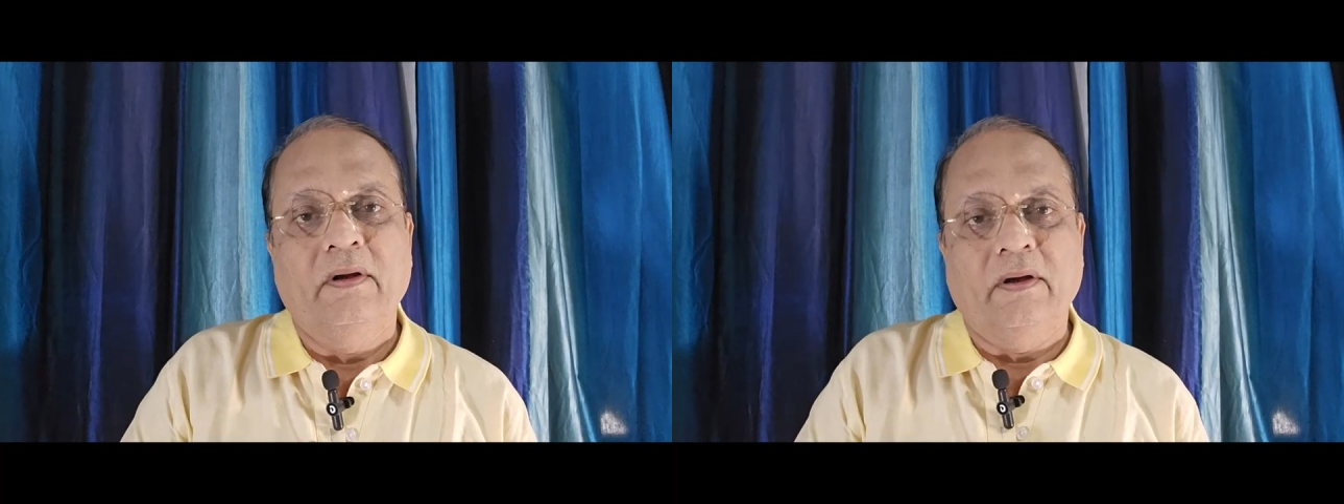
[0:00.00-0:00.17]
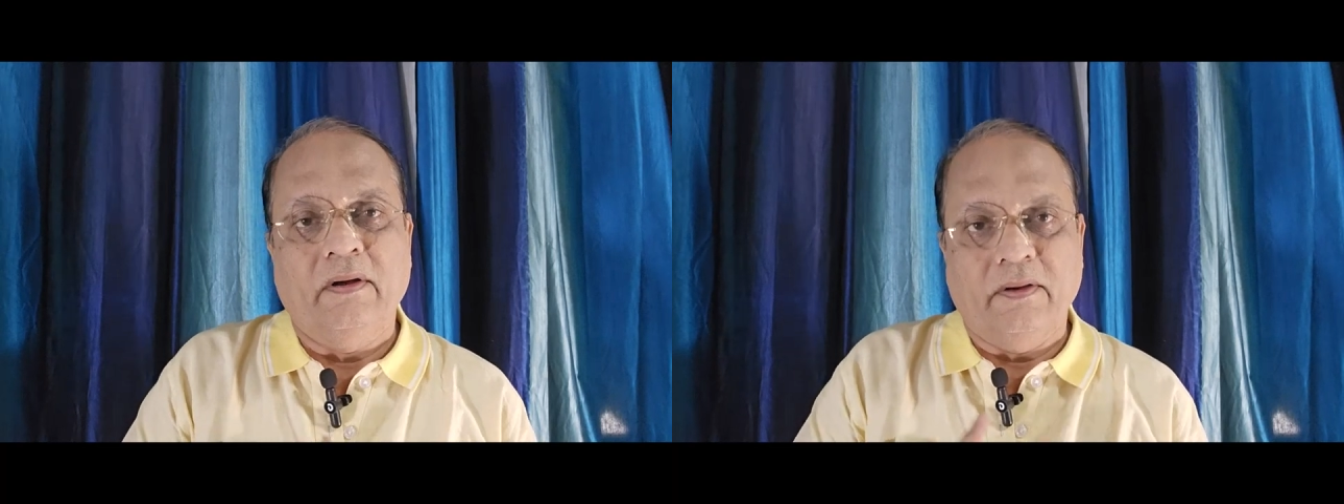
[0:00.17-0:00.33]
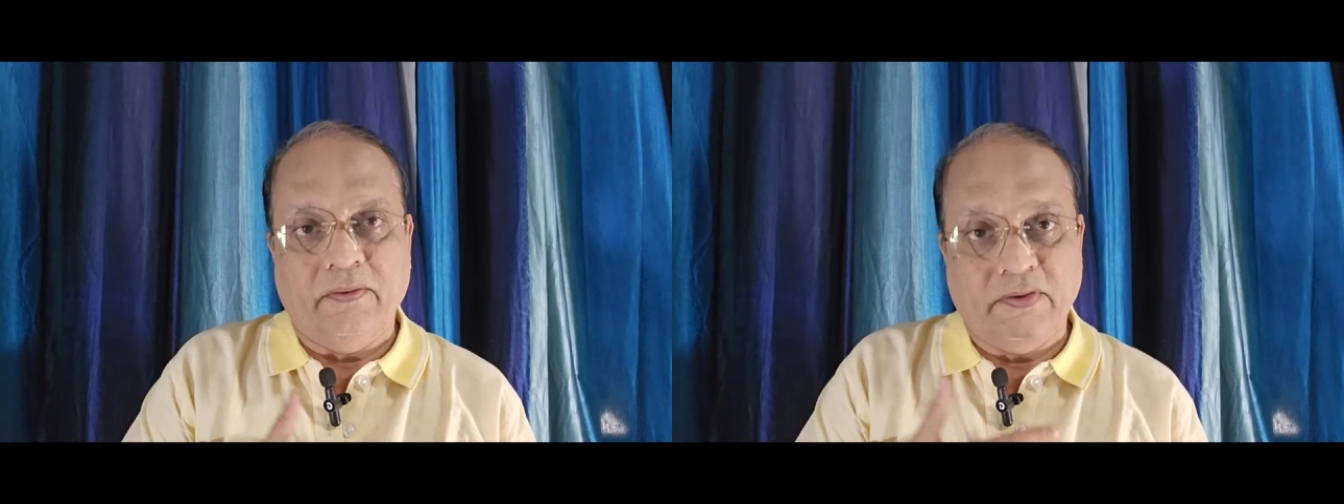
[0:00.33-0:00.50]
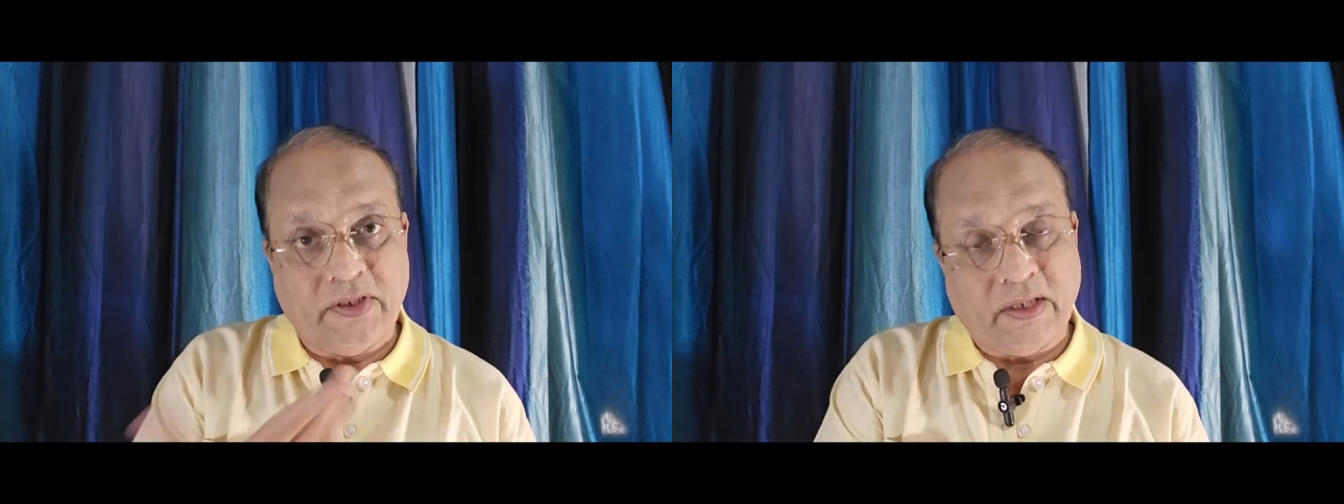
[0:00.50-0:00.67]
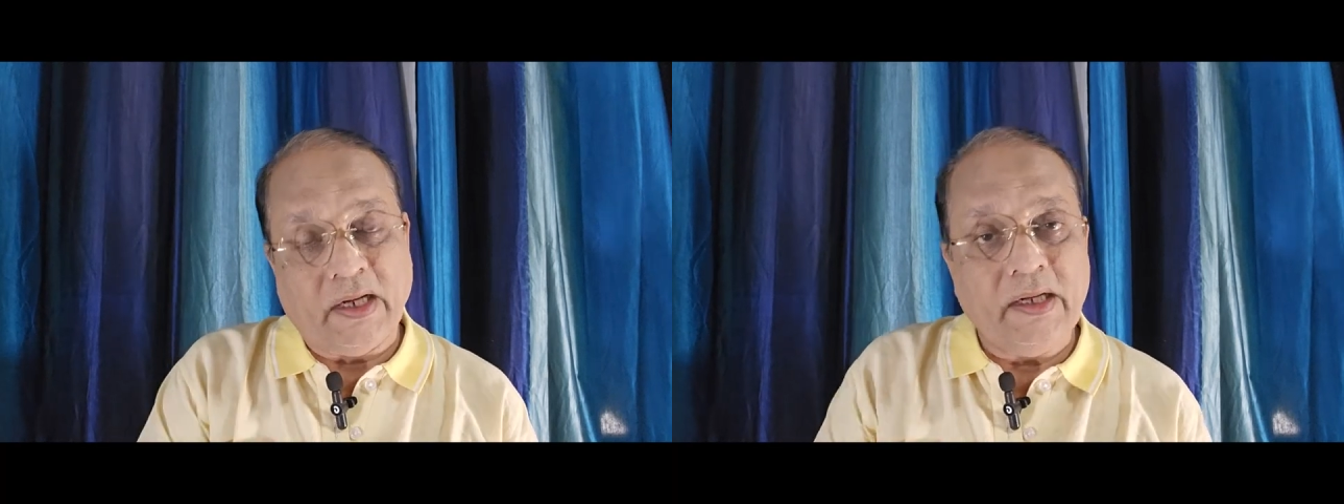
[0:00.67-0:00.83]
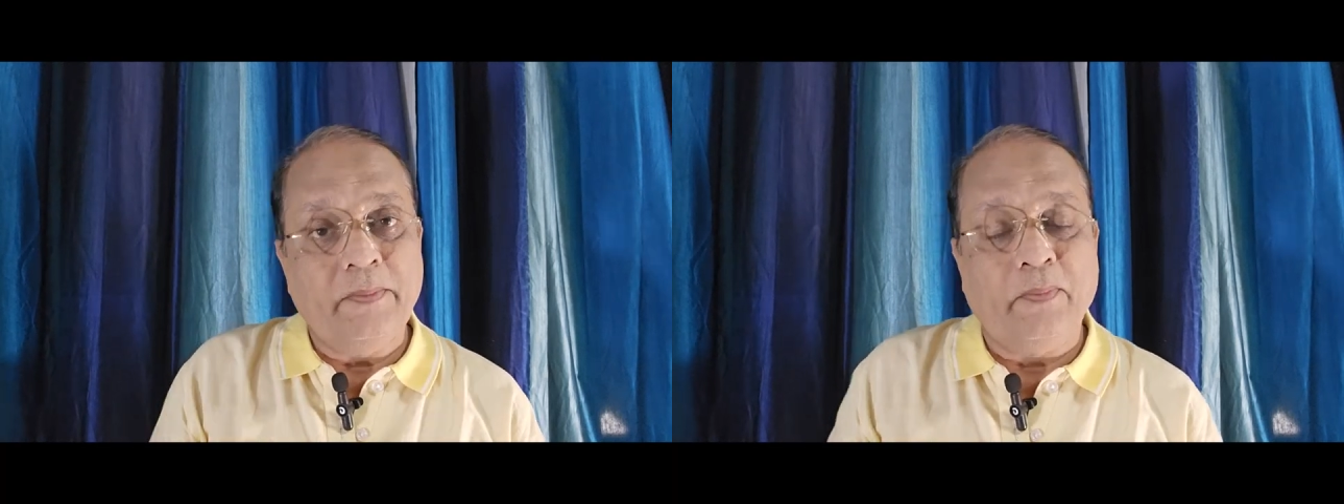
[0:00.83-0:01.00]
Uh,
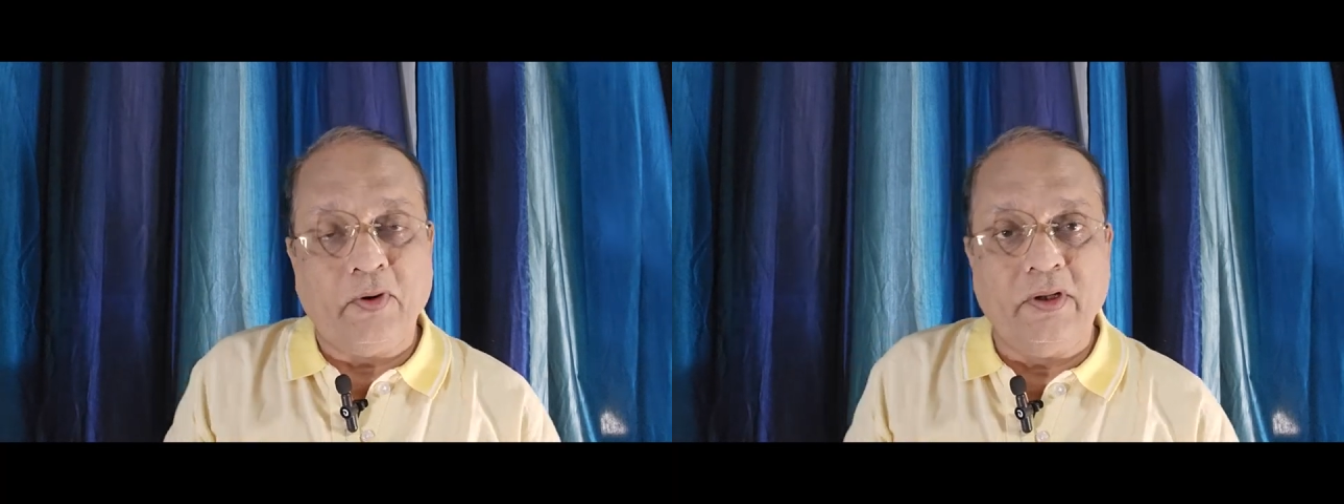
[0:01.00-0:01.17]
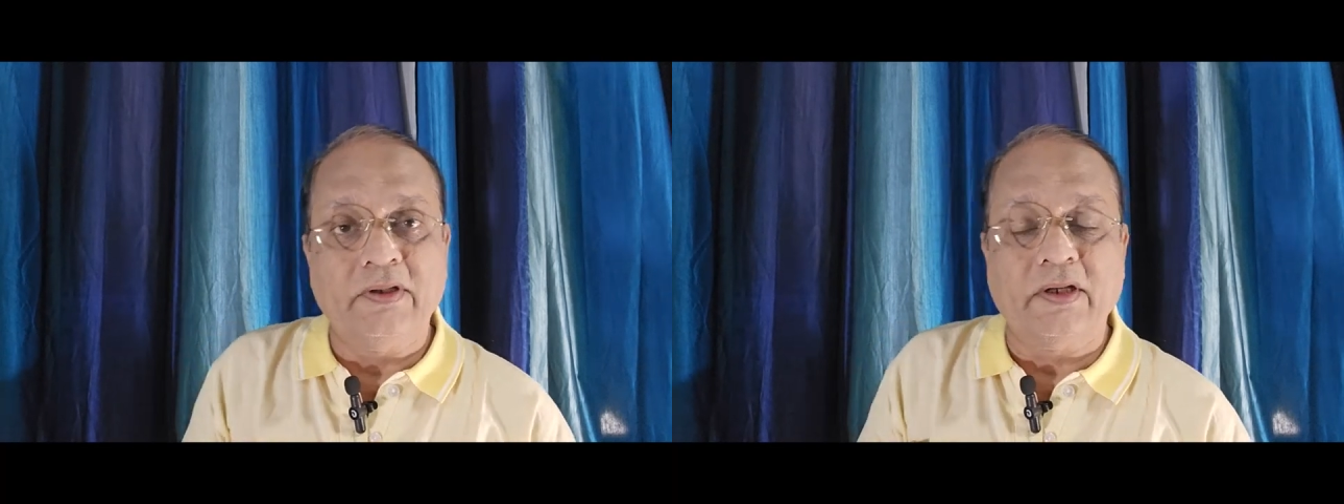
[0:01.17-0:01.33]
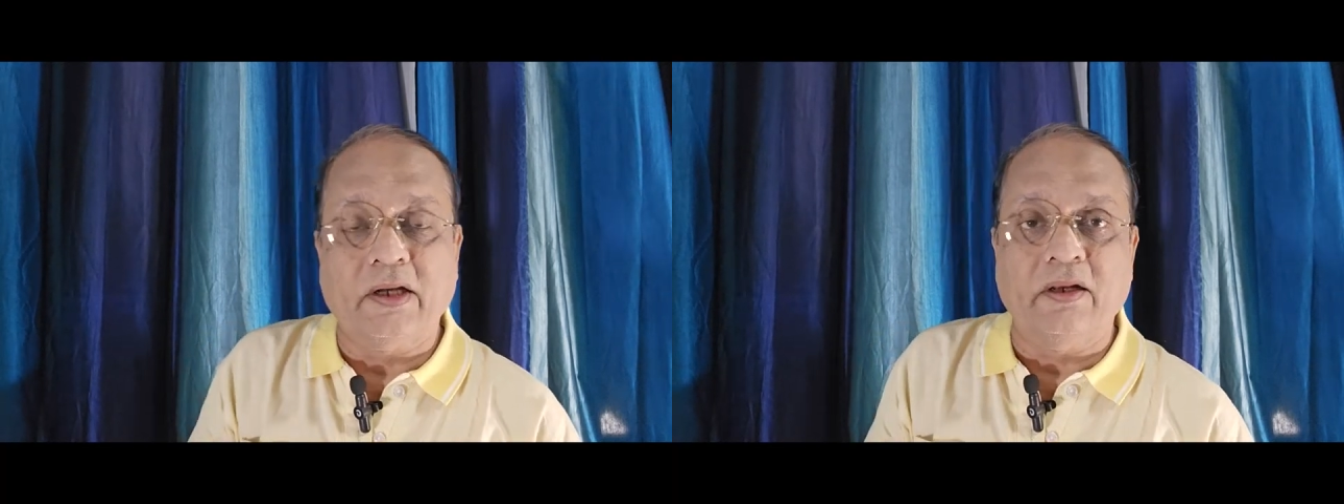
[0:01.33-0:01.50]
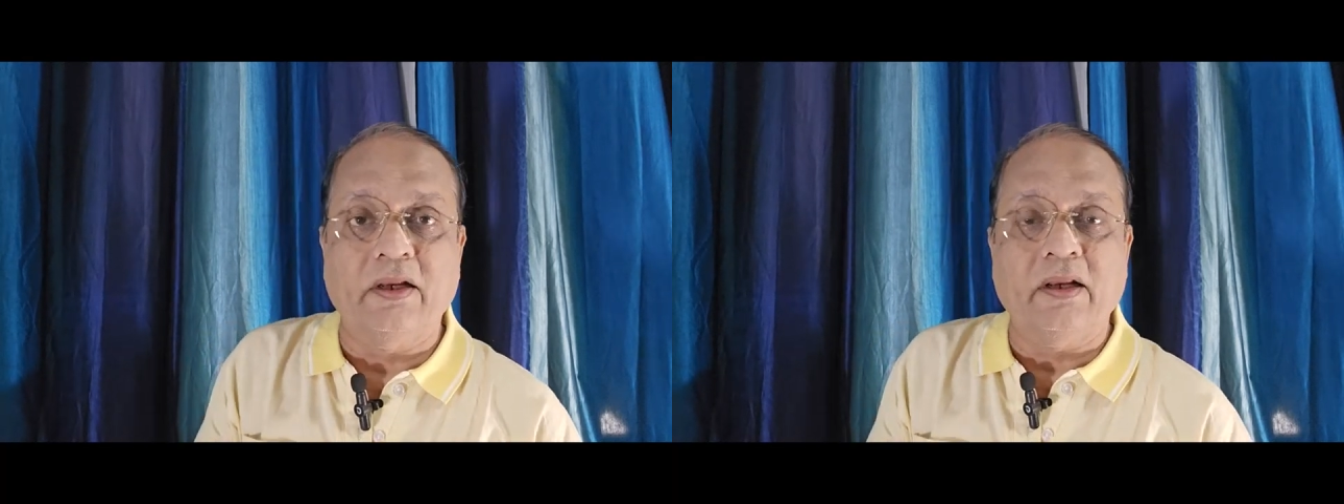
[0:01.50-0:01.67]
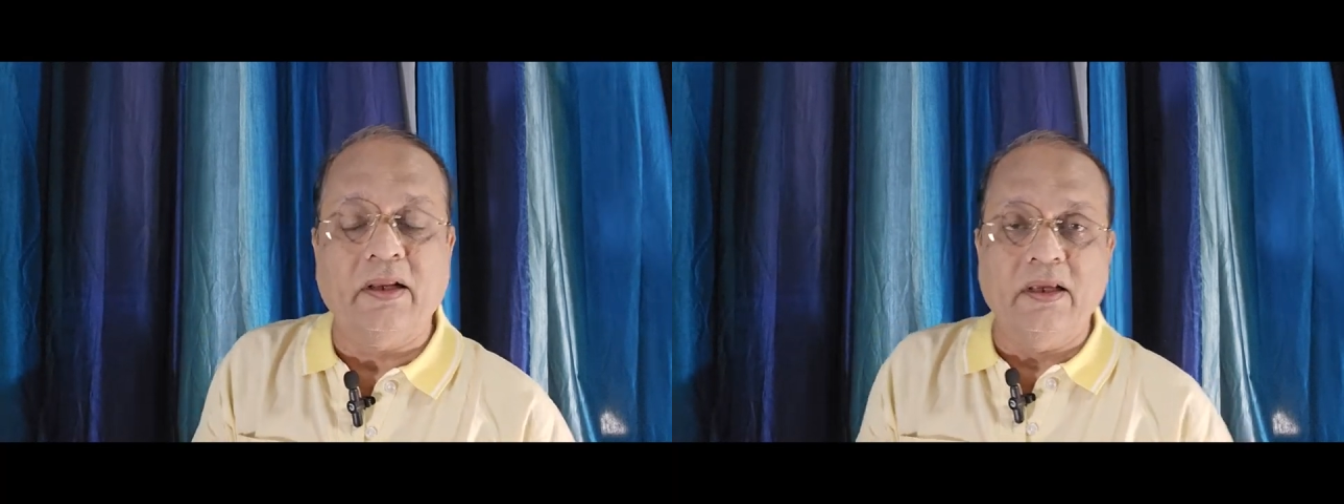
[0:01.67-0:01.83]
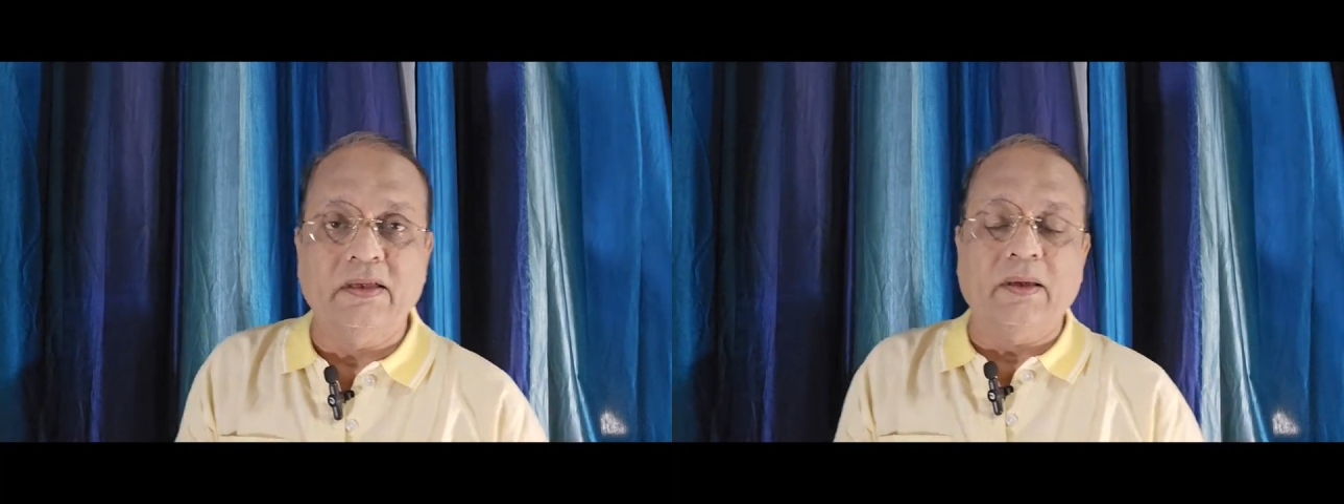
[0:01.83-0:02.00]
second important secular